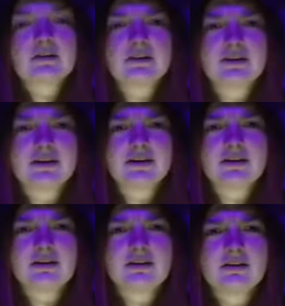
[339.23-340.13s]
Okay,
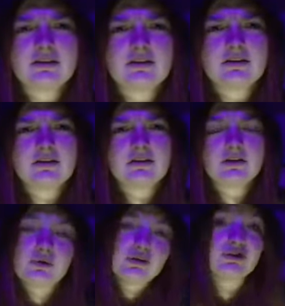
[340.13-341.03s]
you
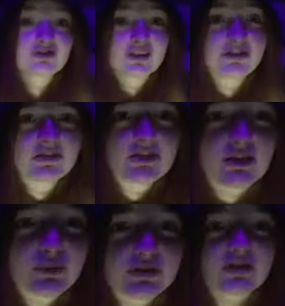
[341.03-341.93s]
know, you're just gonna have to deal
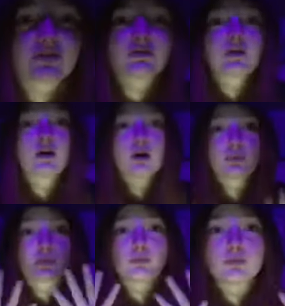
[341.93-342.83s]
with this
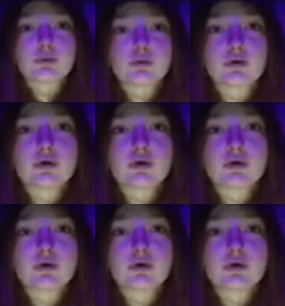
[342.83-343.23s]
purple